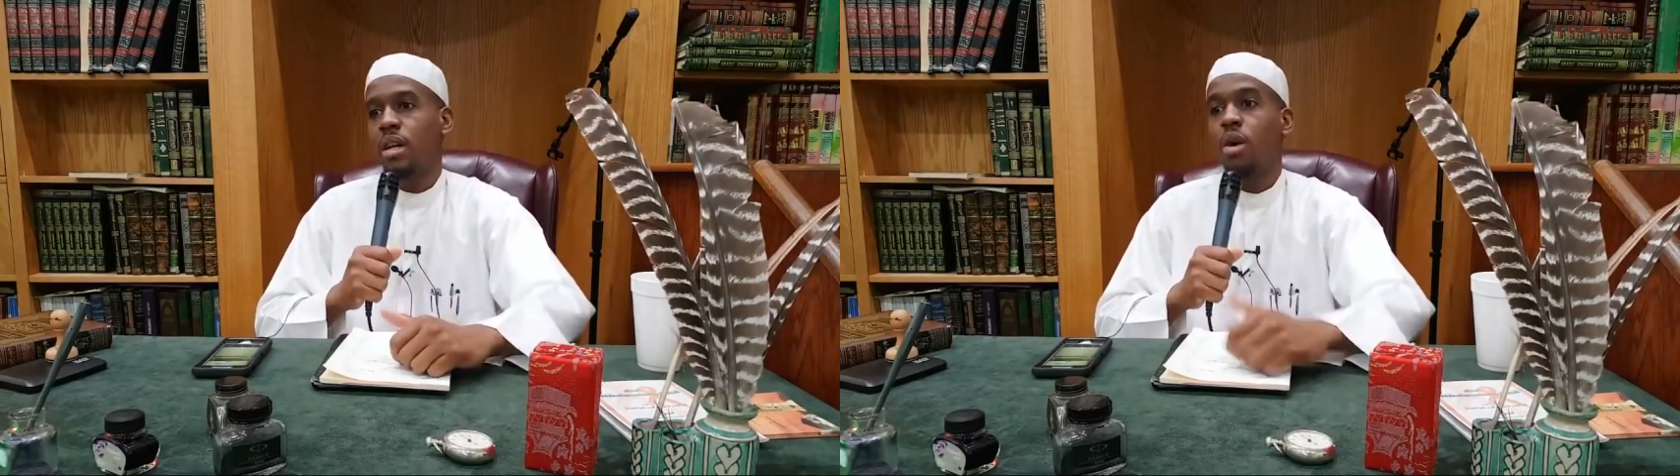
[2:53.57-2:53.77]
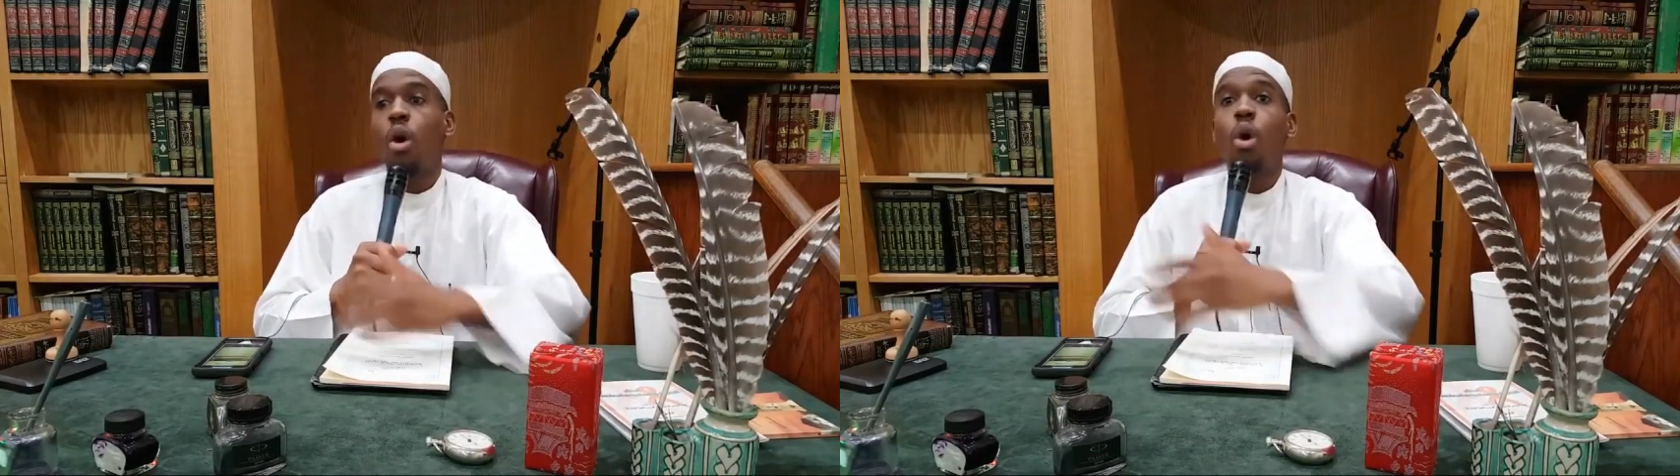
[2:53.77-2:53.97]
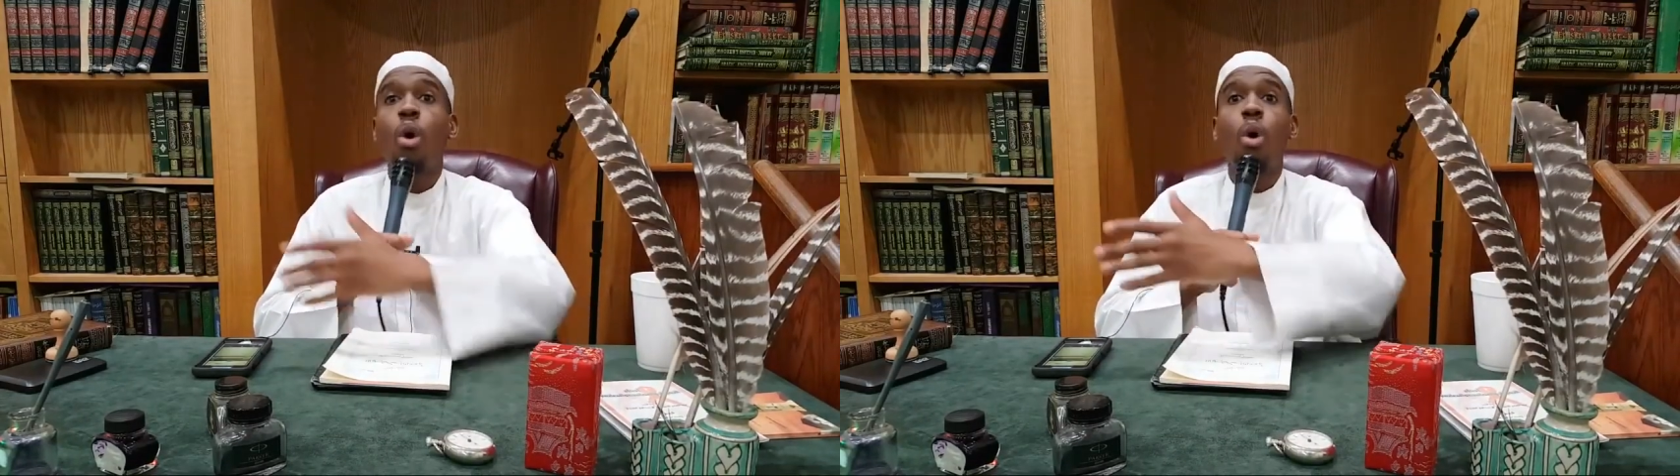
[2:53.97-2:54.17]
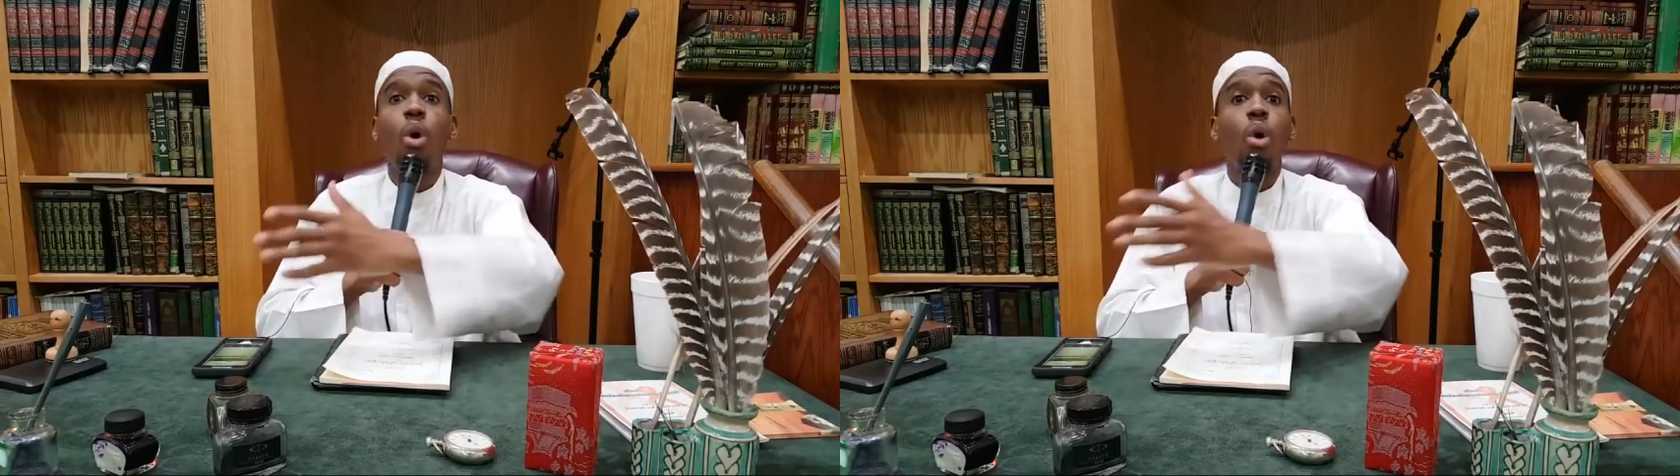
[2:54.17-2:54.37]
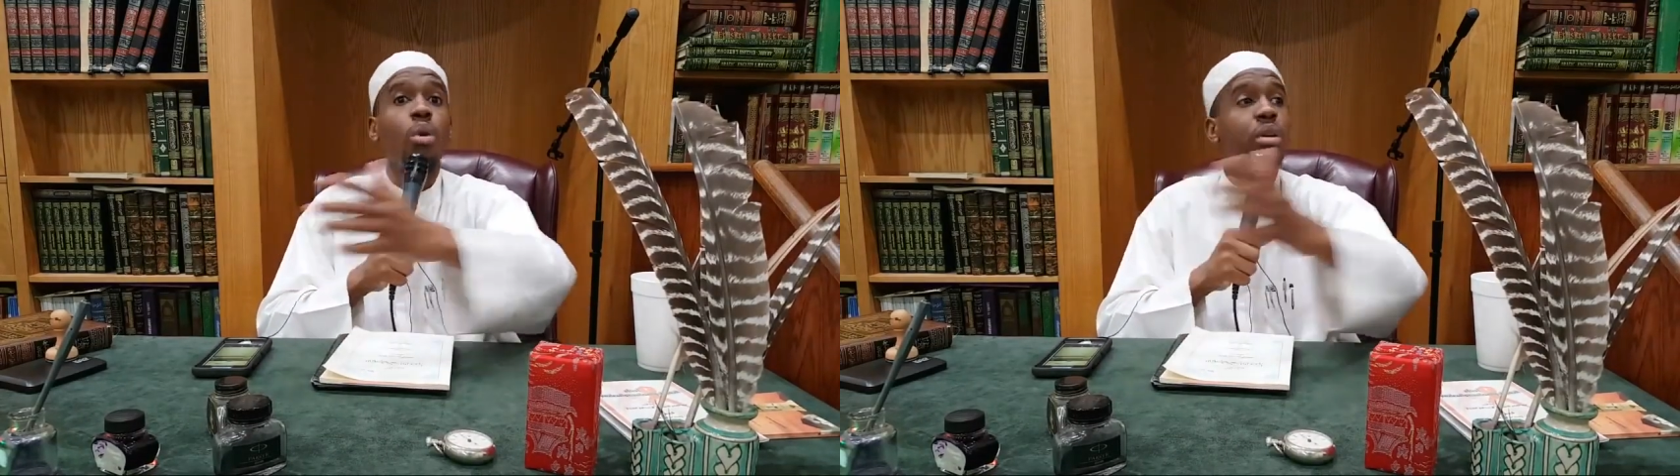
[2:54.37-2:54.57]
And the
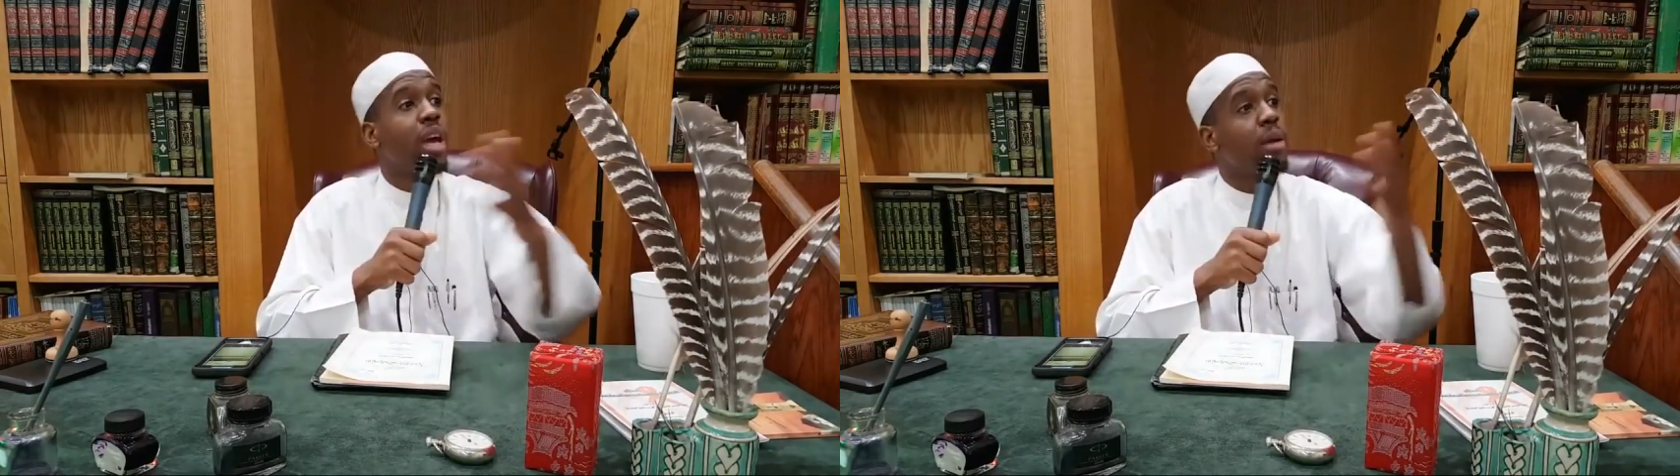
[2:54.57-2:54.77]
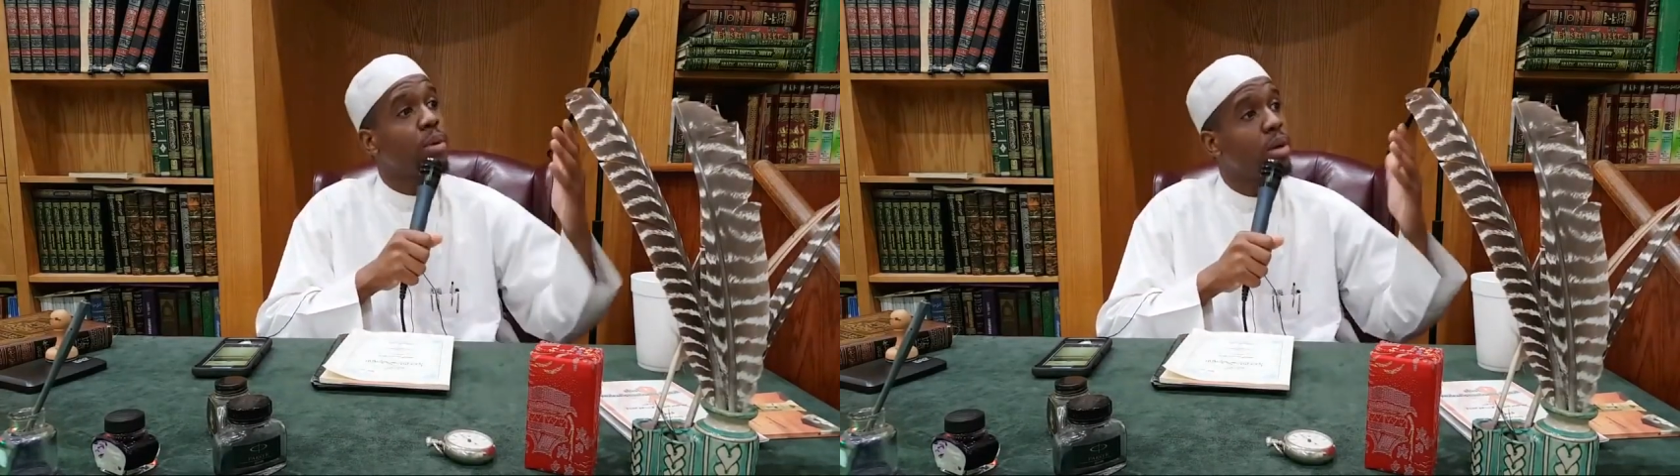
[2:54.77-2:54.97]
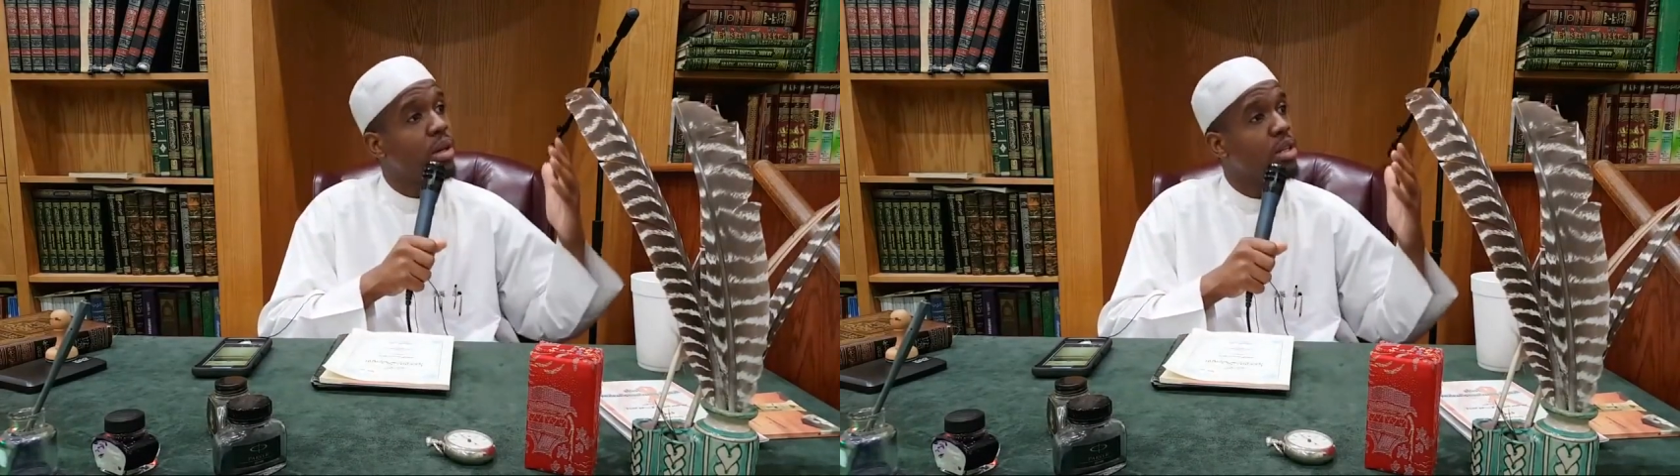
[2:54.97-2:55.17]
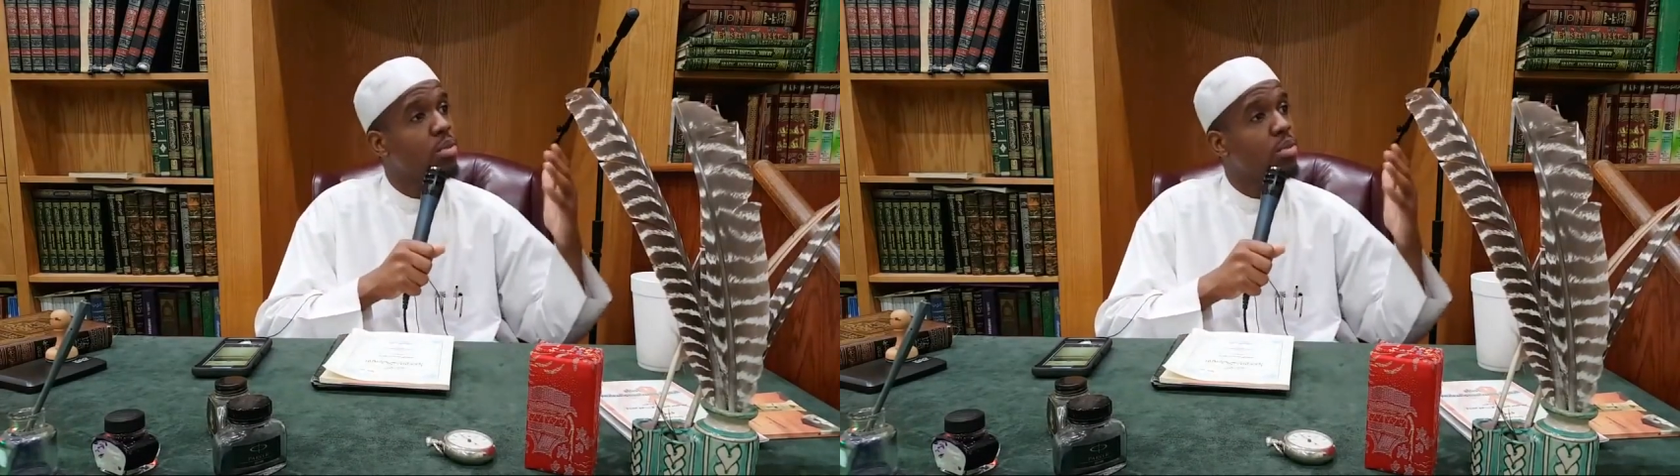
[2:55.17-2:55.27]
whole neighborhood